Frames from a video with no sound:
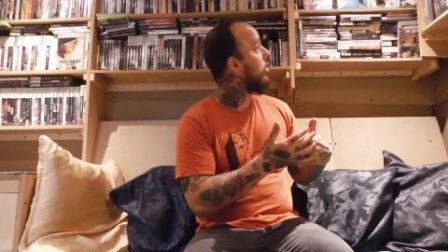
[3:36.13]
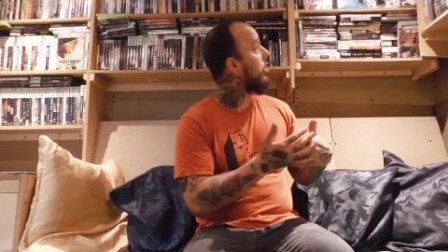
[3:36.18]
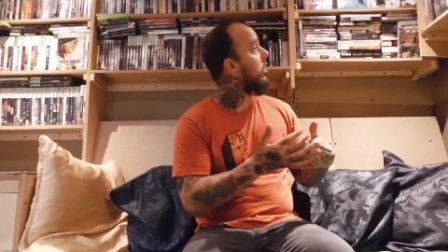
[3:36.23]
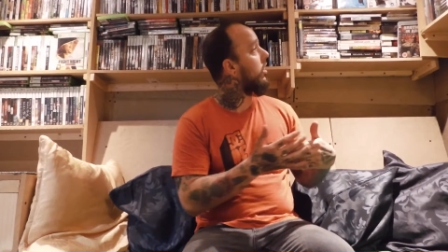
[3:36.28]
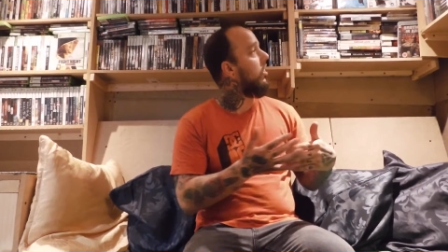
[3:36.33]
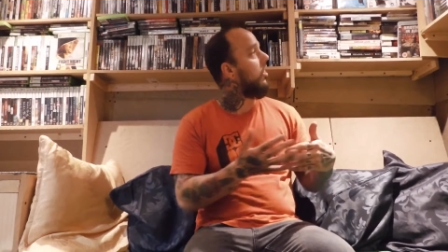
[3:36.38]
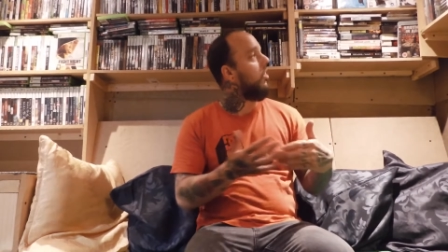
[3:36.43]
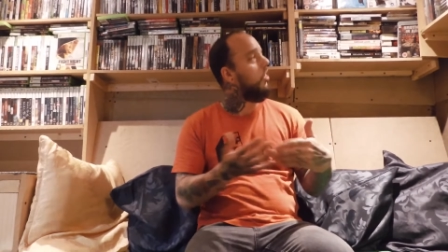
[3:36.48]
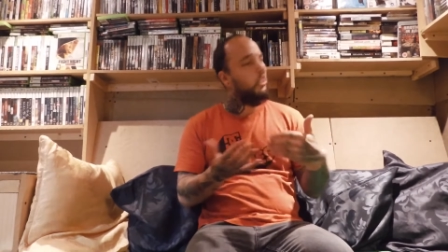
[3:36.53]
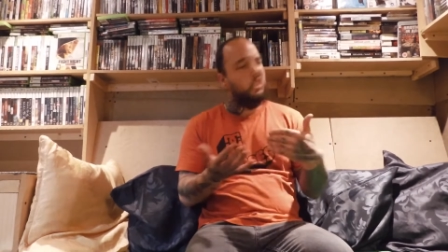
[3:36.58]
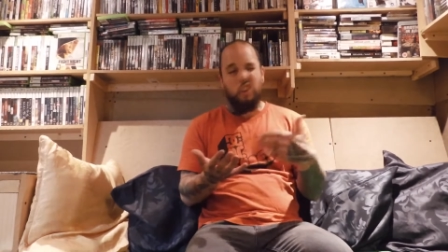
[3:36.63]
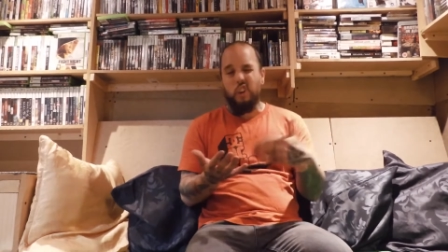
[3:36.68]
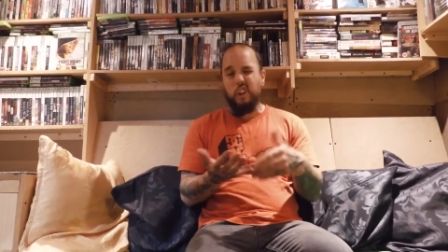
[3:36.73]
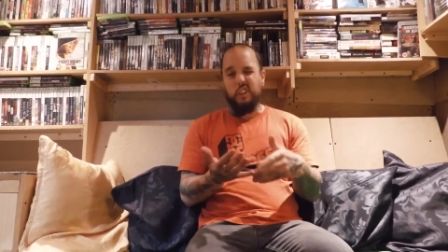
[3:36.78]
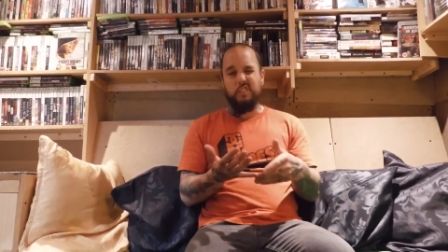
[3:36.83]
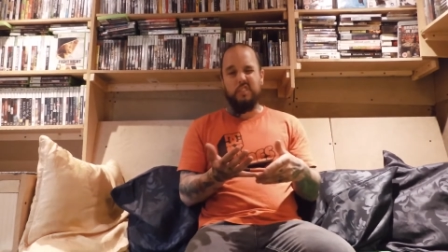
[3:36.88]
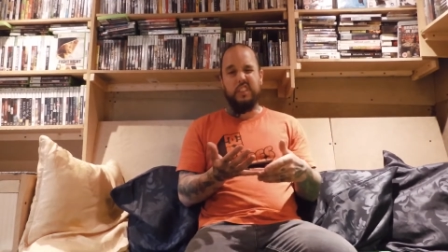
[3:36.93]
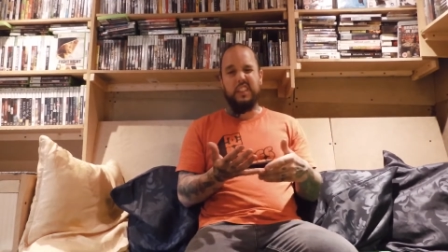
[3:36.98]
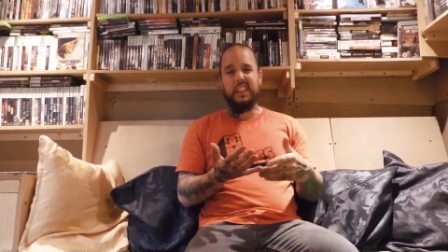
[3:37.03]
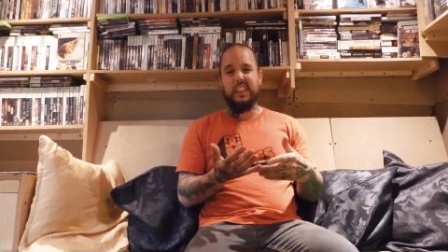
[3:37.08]
You know,
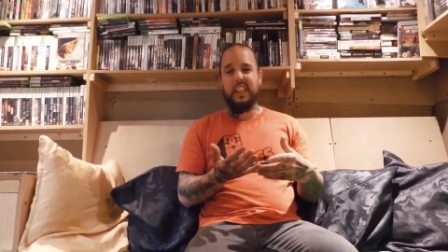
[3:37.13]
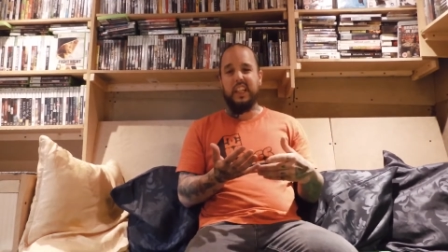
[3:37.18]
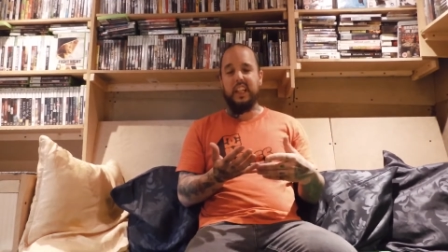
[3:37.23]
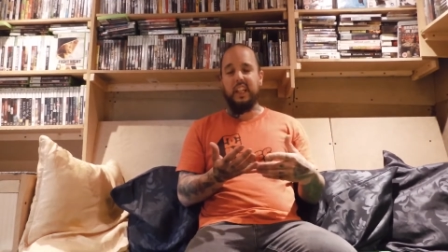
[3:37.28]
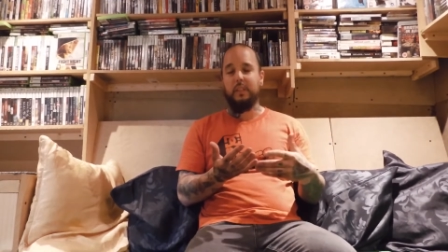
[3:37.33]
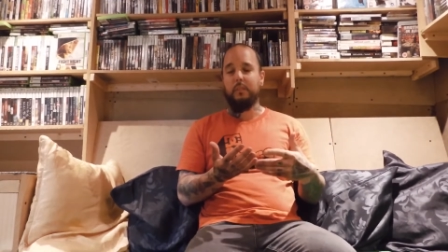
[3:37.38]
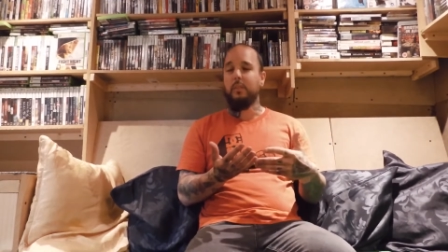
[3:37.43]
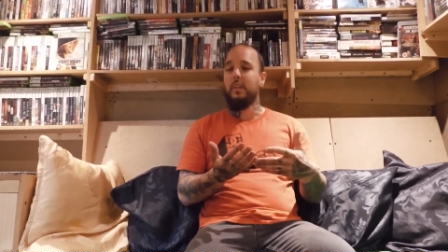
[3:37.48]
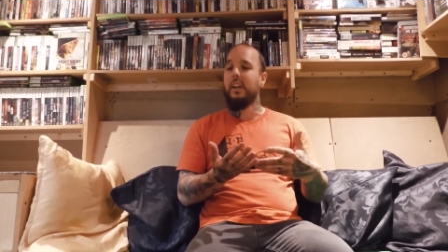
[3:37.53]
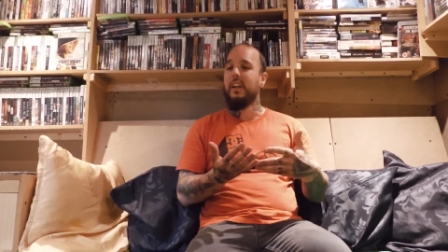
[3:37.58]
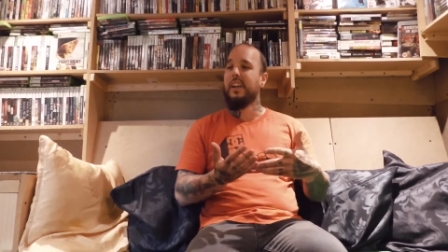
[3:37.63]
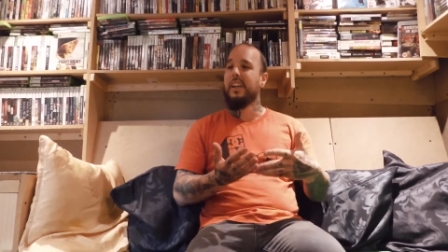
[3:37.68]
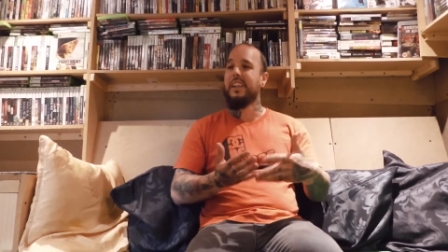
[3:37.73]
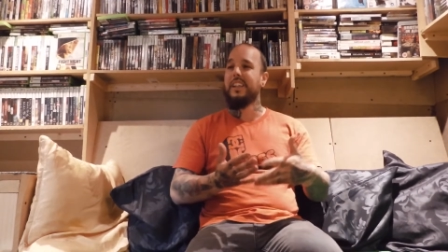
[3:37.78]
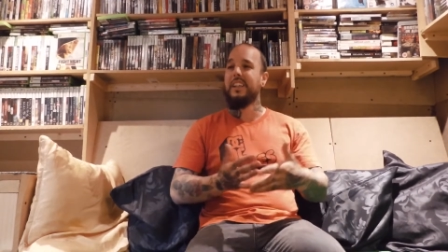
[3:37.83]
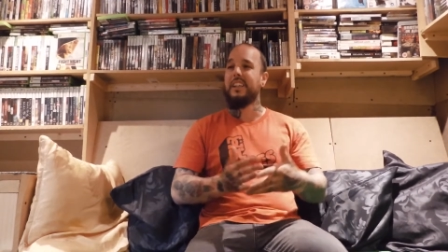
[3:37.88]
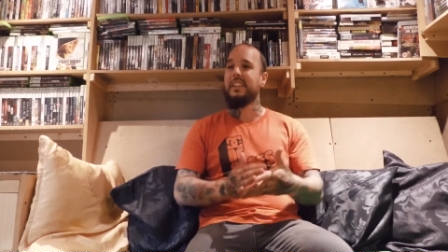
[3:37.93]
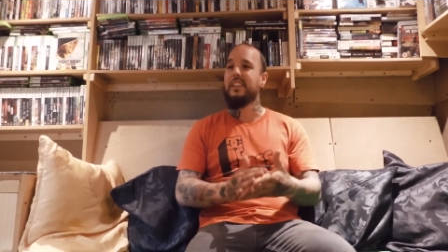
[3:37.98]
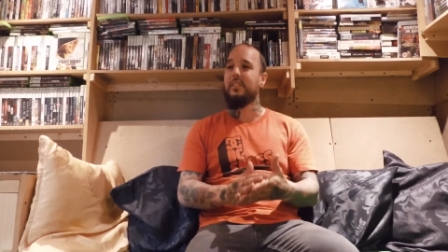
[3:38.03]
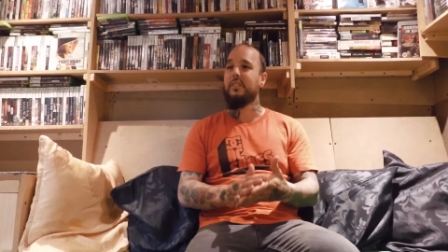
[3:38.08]
driving game,
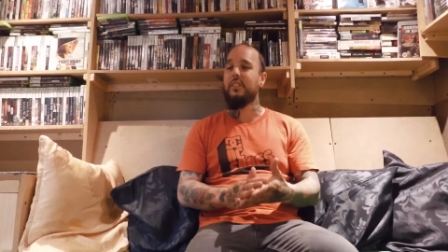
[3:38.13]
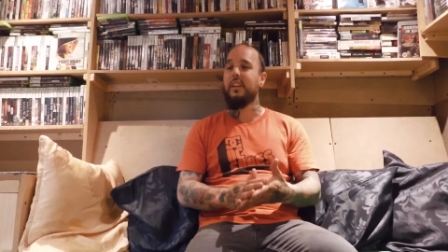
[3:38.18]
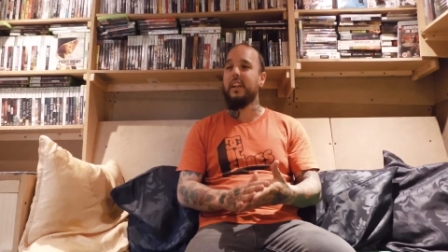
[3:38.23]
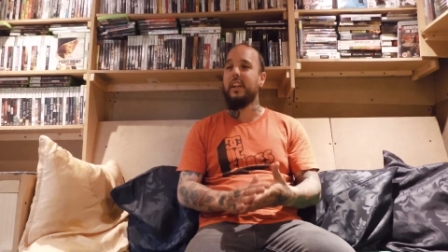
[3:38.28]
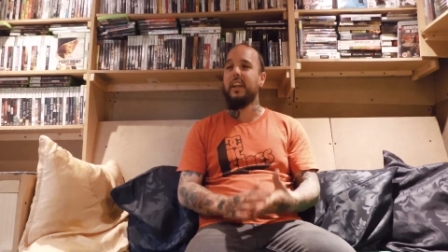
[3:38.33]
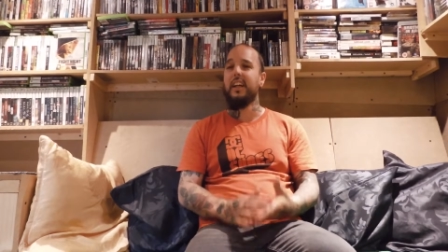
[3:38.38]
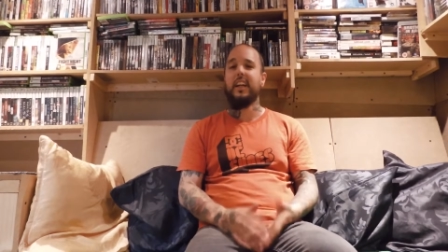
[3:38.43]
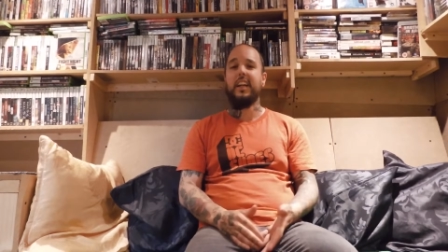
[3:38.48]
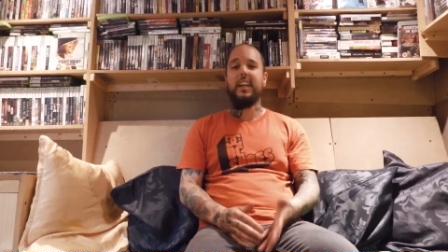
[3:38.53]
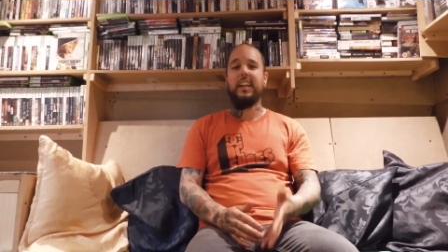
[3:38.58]
stuff like that.